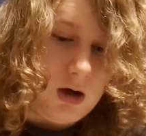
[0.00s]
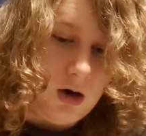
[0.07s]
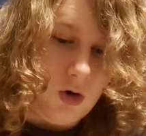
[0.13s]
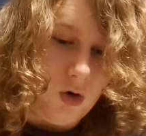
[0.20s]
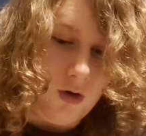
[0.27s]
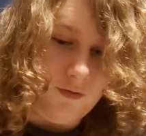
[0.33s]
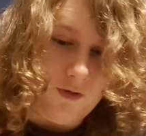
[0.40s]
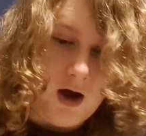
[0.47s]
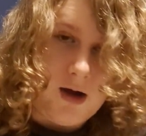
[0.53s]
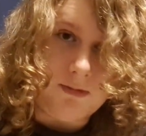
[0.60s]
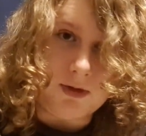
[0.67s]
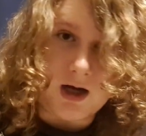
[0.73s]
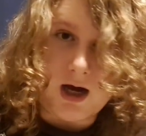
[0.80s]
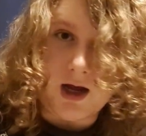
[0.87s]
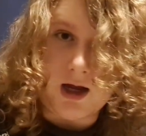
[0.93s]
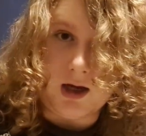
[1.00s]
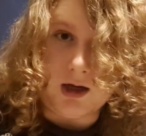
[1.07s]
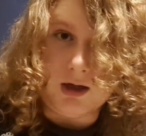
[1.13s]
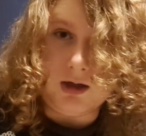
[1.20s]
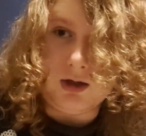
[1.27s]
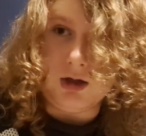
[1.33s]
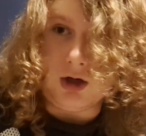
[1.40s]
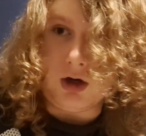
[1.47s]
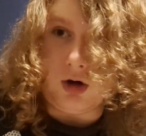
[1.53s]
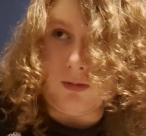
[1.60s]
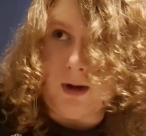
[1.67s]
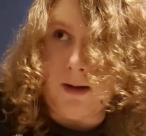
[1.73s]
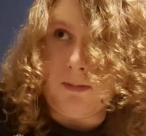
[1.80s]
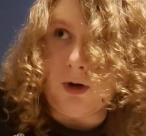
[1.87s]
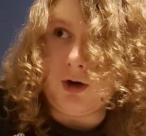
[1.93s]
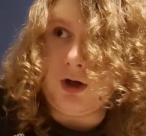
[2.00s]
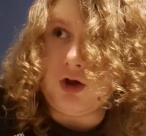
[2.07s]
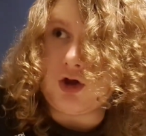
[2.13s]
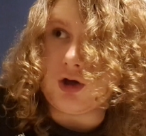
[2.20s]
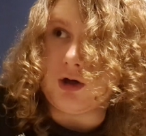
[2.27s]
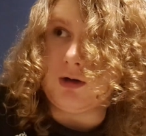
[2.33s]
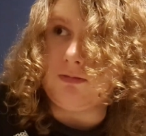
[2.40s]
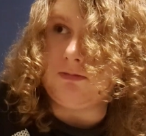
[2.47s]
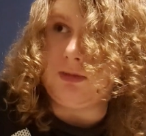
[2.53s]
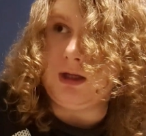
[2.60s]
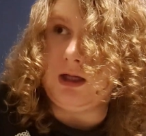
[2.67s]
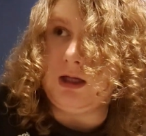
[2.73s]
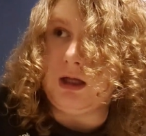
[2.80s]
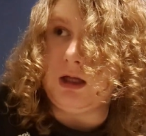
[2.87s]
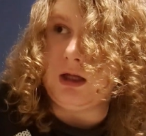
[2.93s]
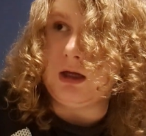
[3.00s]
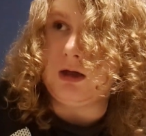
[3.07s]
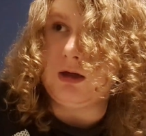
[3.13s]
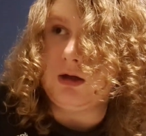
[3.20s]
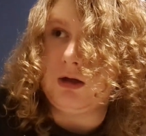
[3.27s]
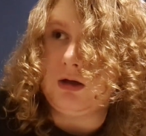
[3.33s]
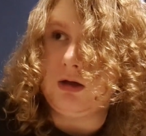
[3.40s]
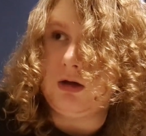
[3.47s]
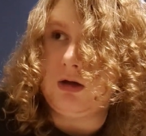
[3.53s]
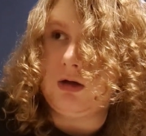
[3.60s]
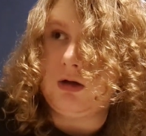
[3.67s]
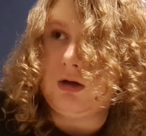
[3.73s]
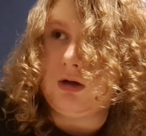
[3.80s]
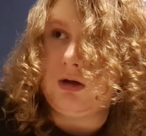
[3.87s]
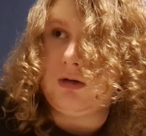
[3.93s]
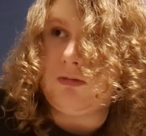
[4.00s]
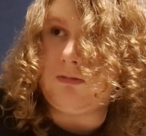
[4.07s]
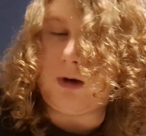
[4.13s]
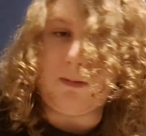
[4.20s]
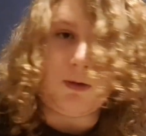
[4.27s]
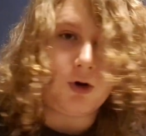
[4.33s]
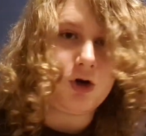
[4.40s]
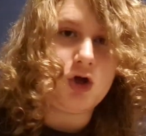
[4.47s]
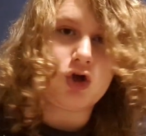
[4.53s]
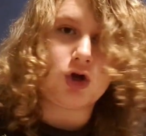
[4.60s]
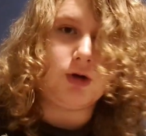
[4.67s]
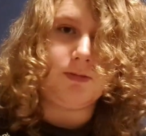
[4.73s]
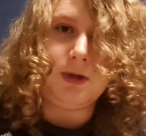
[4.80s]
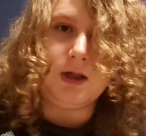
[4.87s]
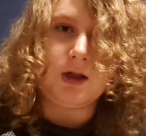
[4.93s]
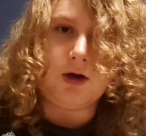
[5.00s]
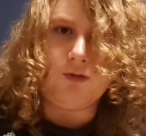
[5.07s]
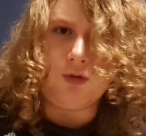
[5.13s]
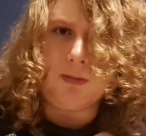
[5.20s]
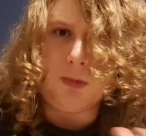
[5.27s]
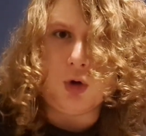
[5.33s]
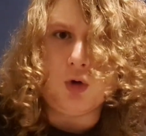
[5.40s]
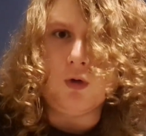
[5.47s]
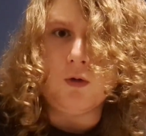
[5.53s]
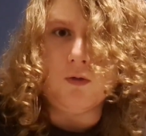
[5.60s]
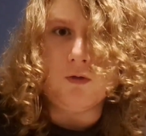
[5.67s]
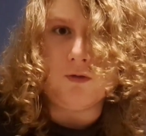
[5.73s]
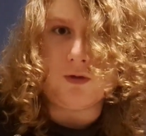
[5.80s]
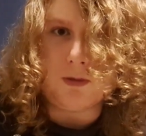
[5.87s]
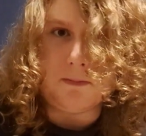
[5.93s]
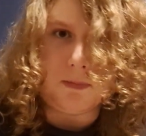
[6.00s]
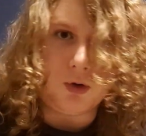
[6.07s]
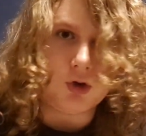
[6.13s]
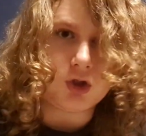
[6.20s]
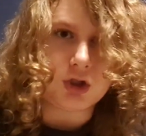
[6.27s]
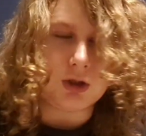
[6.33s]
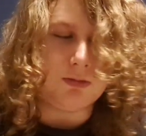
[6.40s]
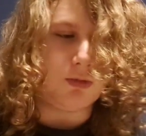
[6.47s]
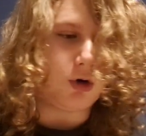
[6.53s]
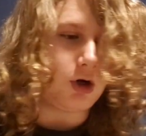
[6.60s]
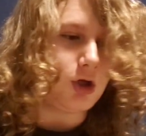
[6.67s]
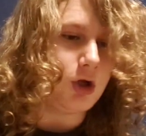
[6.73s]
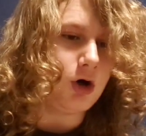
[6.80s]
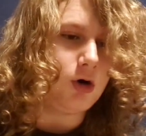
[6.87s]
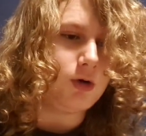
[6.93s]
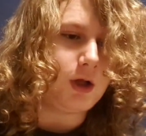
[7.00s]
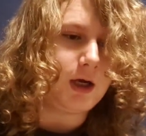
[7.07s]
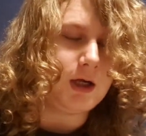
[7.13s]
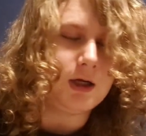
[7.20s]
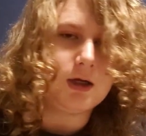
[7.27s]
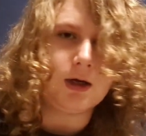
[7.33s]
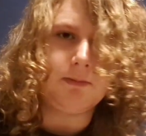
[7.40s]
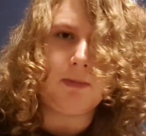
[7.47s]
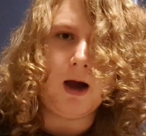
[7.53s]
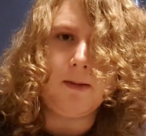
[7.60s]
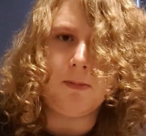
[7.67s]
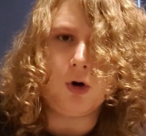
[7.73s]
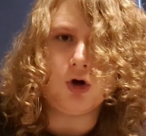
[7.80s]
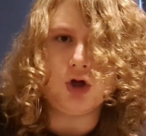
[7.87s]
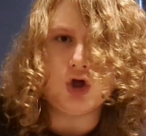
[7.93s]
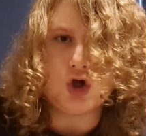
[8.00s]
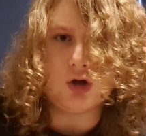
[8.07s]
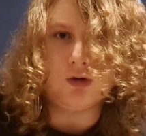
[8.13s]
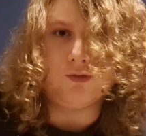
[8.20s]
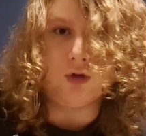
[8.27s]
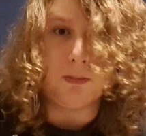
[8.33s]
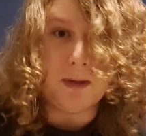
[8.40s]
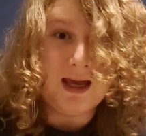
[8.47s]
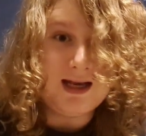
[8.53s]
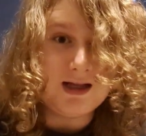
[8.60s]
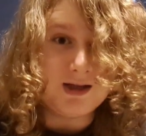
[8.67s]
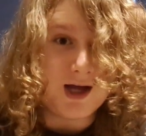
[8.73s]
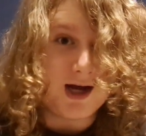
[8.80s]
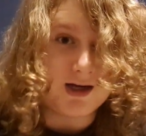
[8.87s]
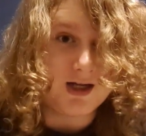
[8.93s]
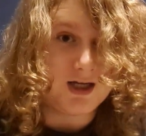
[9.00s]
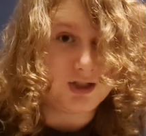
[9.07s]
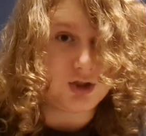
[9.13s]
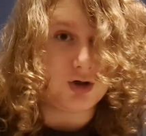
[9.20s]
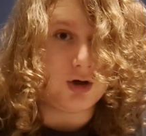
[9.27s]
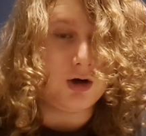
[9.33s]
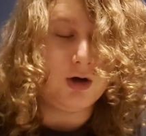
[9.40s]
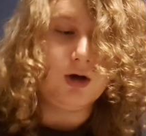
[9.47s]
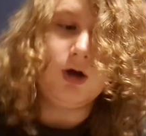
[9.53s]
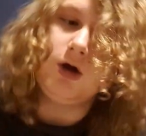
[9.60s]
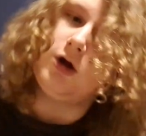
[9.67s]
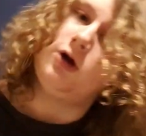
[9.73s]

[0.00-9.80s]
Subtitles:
or if I'm dying, you know, my body shouldn't be like removed and put somewhere, you know, like my body should remain in that desert.